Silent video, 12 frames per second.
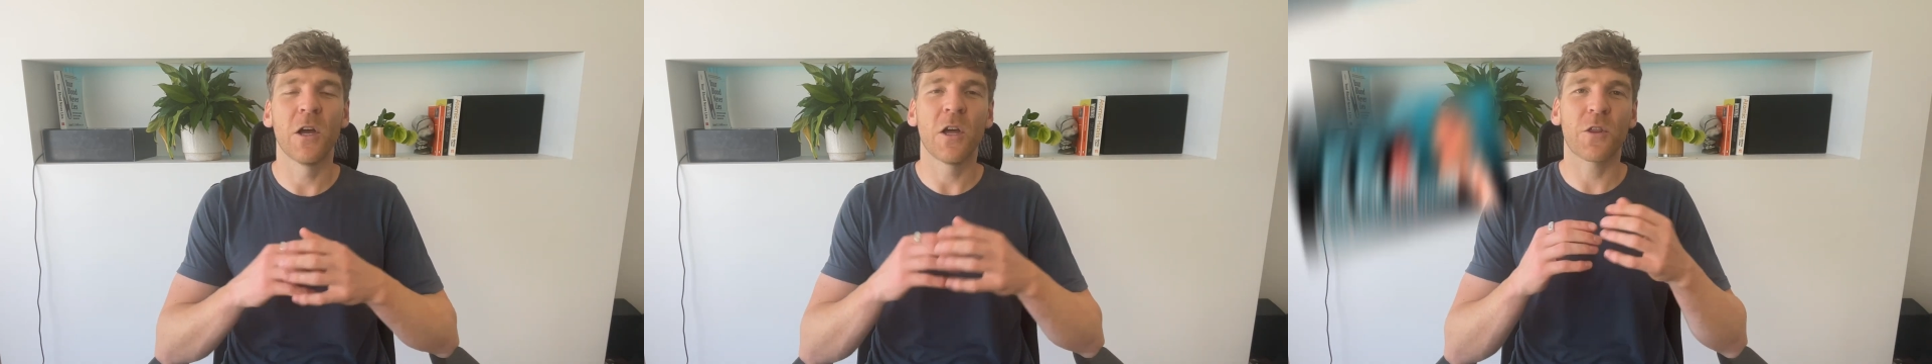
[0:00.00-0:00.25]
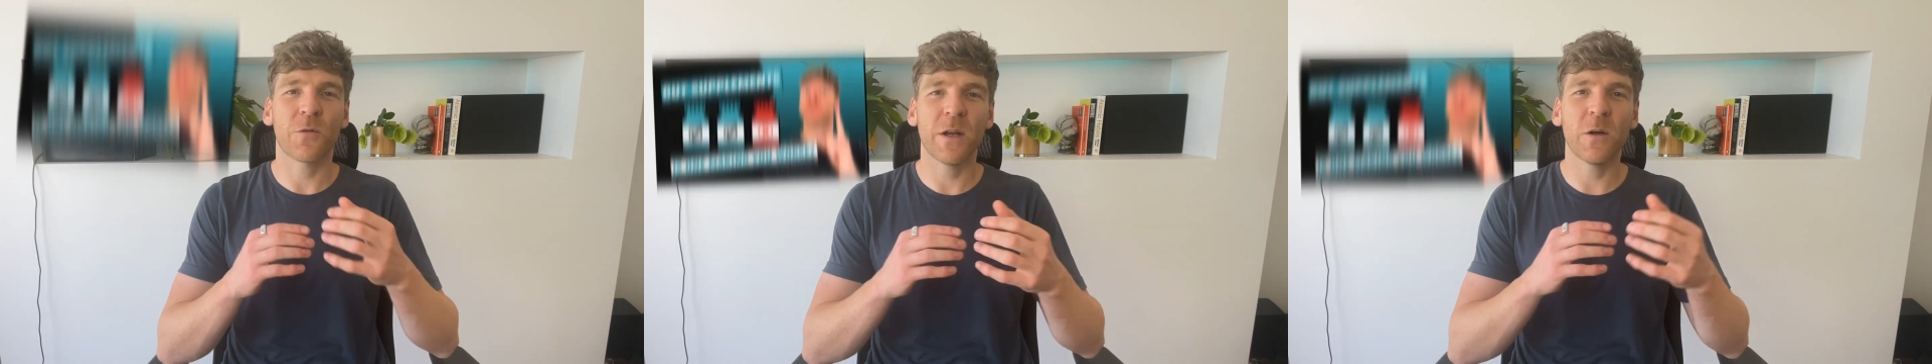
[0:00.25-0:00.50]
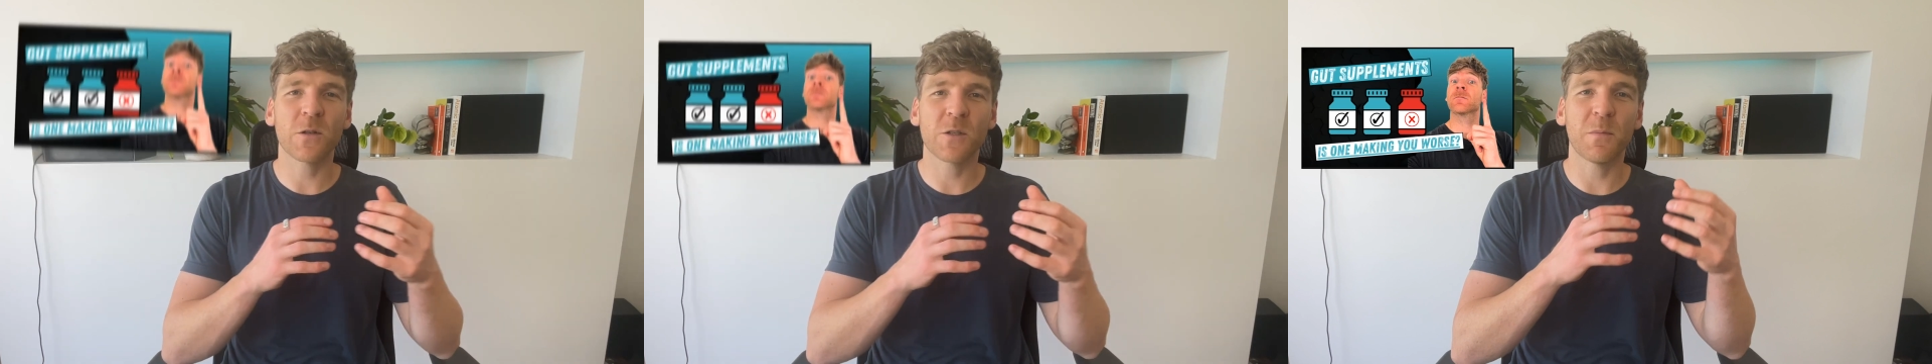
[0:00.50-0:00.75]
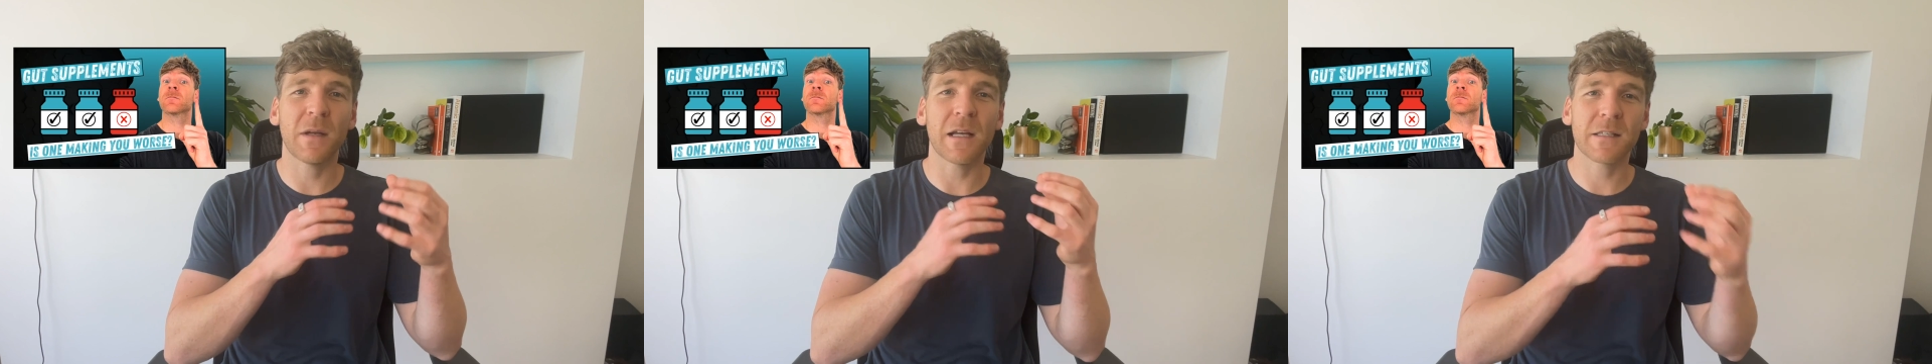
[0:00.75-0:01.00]
3
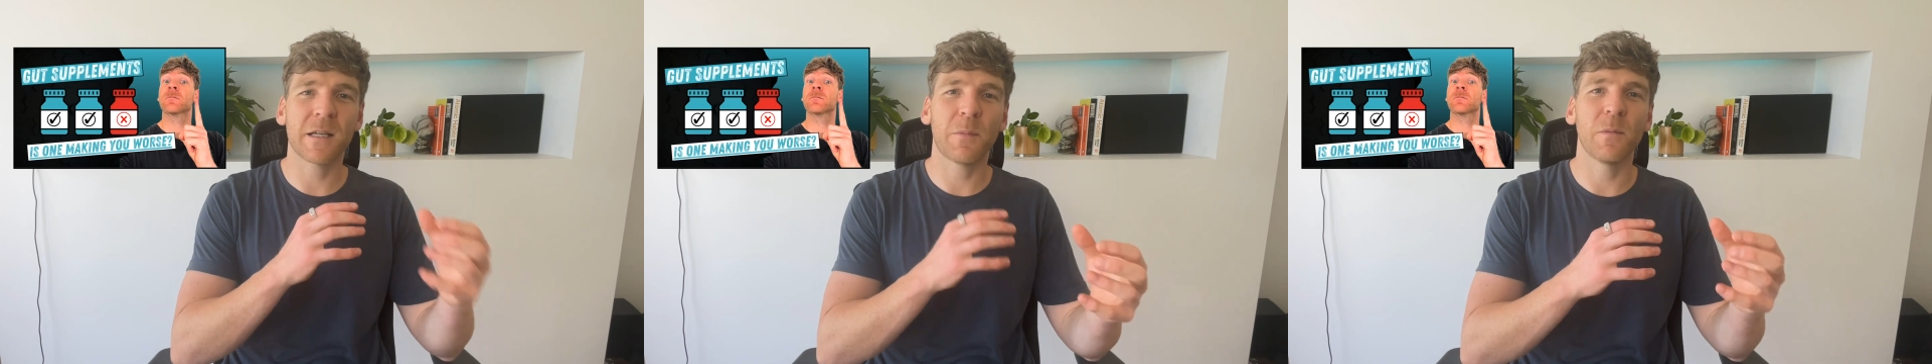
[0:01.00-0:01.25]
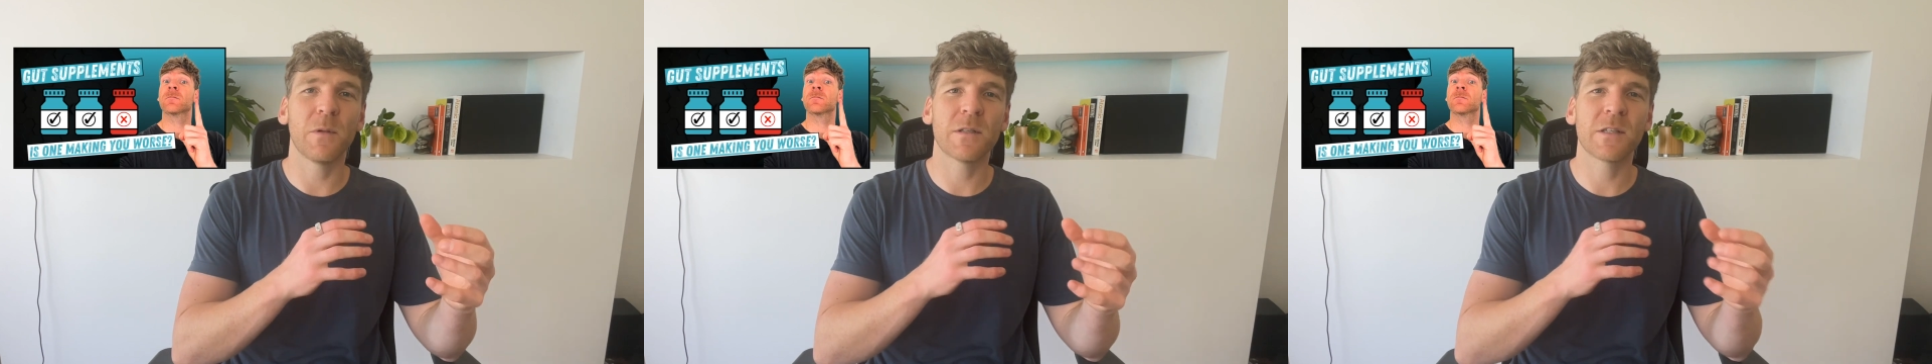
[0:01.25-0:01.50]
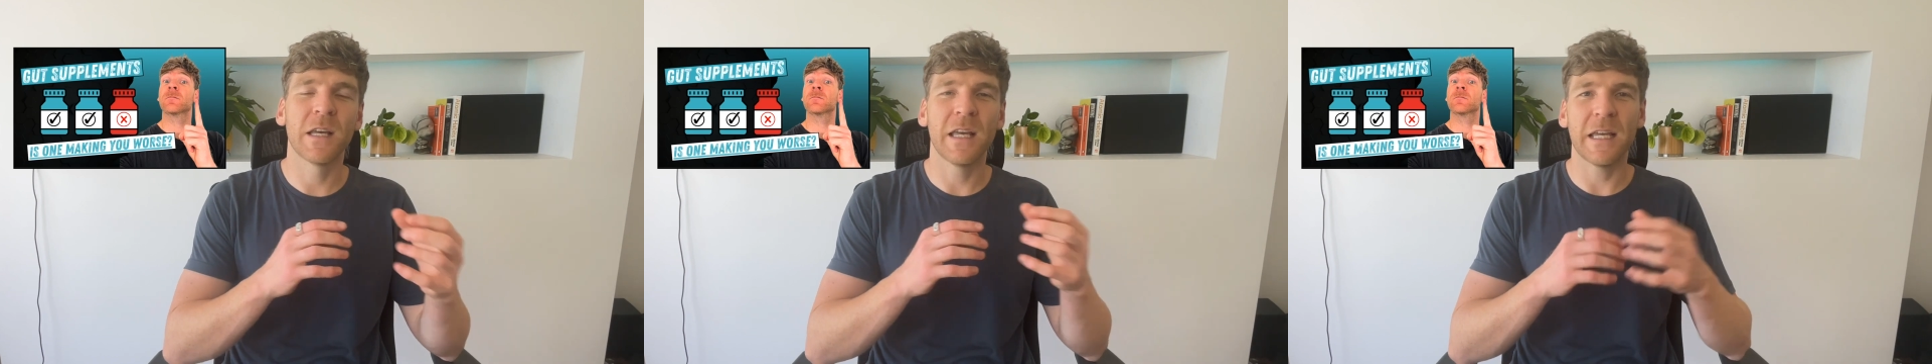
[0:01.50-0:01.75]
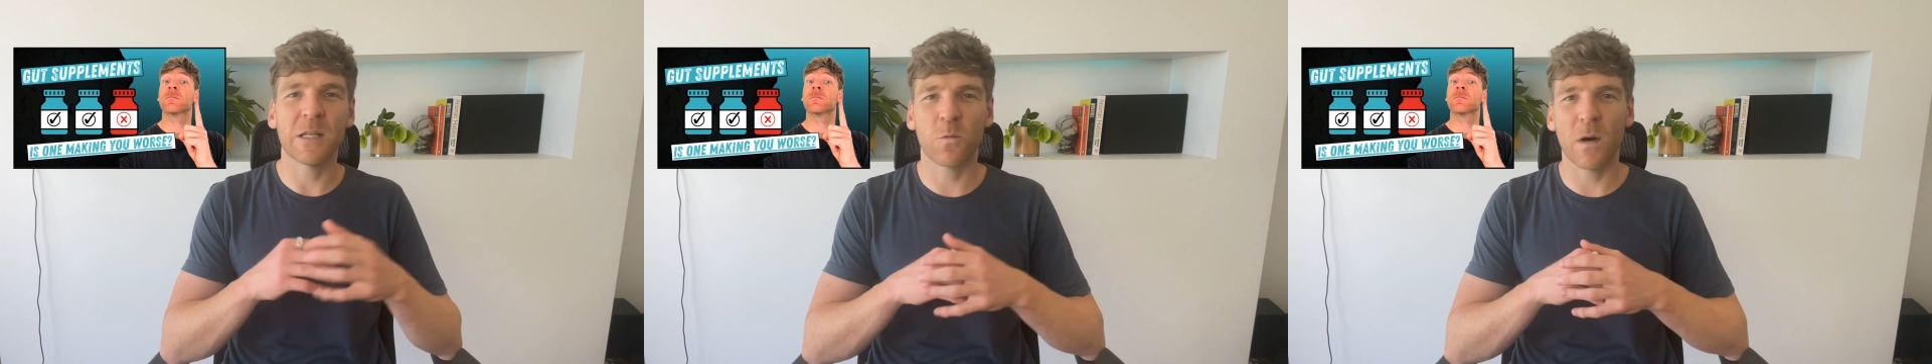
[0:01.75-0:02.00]
Awesome Gut Supplements
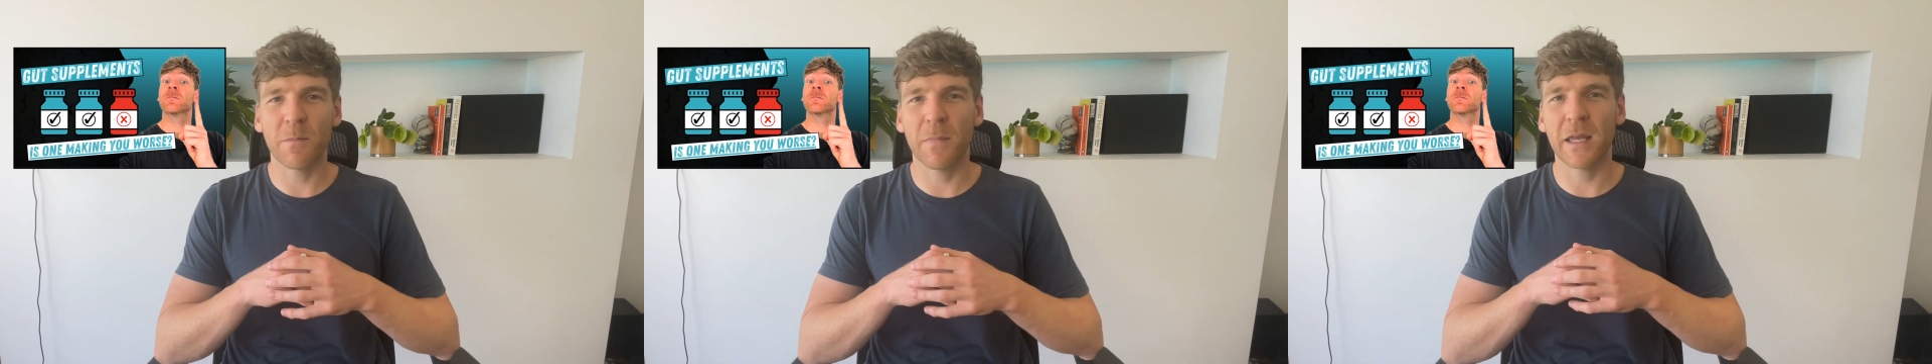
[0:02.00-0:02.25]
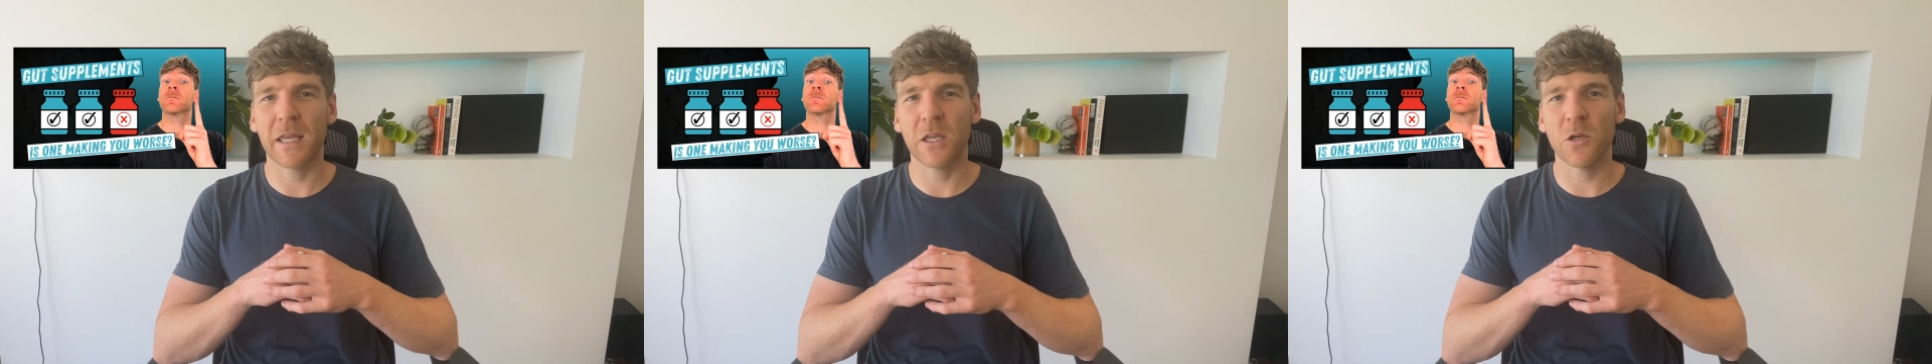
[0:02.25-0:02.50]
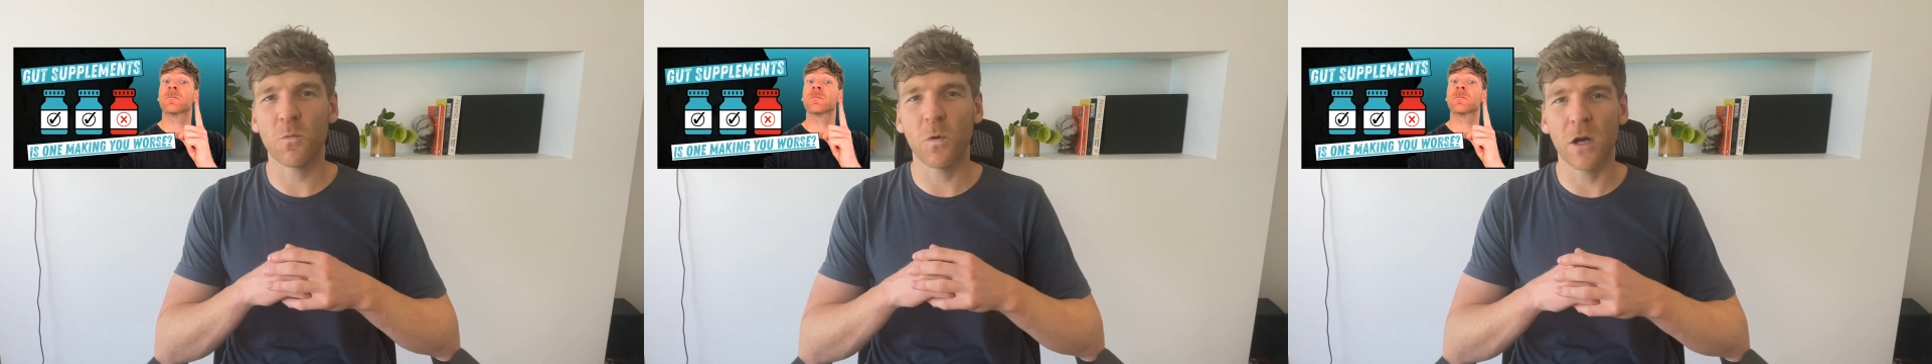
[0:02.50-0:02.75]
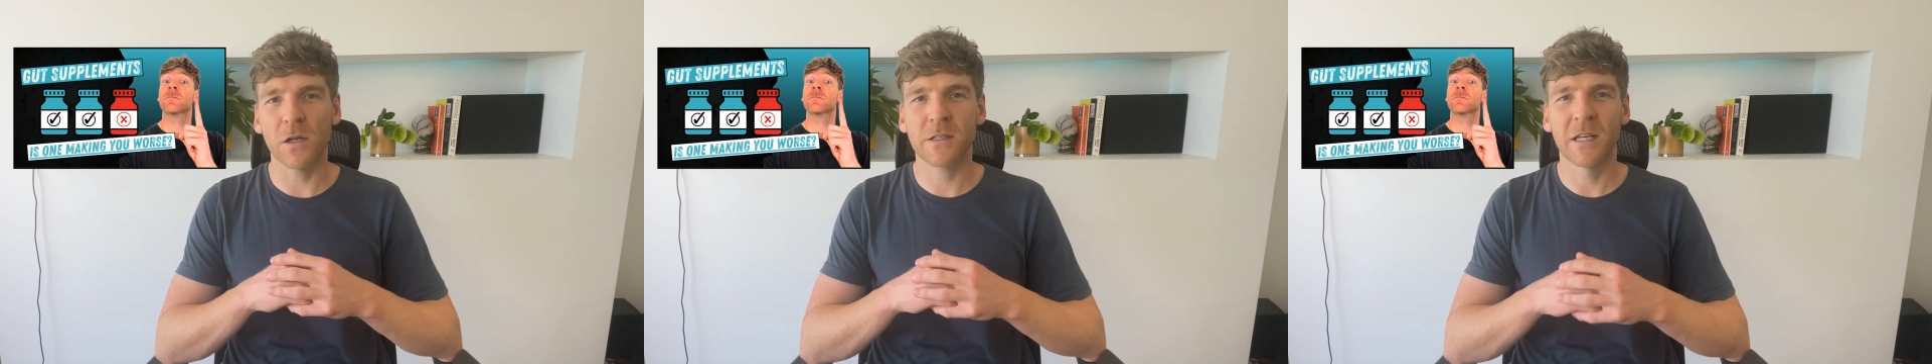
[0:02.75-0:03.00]
is One Making You
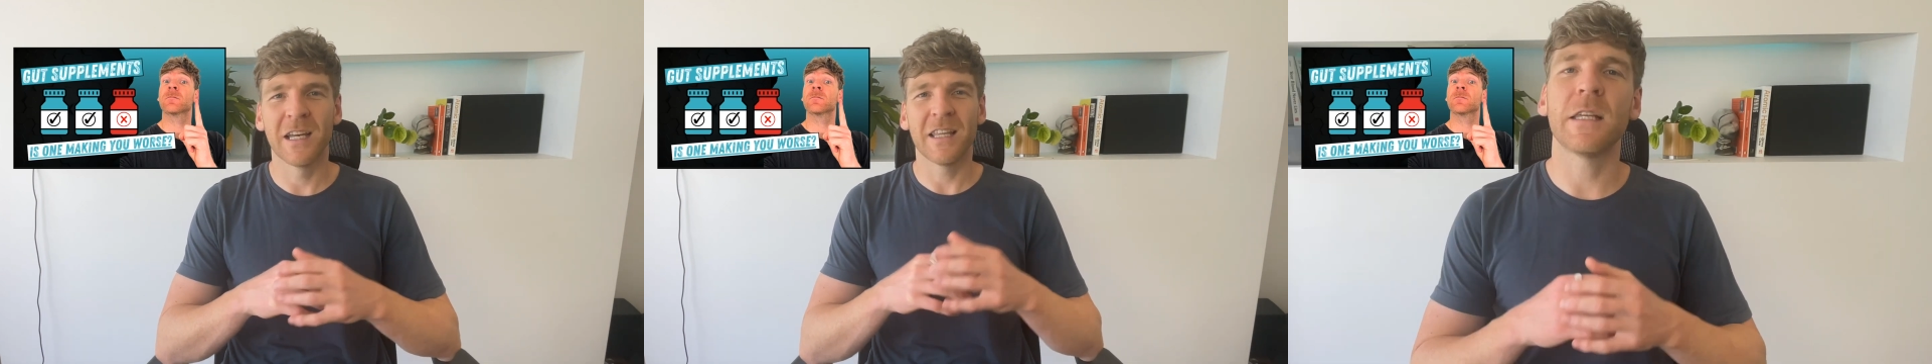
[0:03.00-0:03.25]
Worse.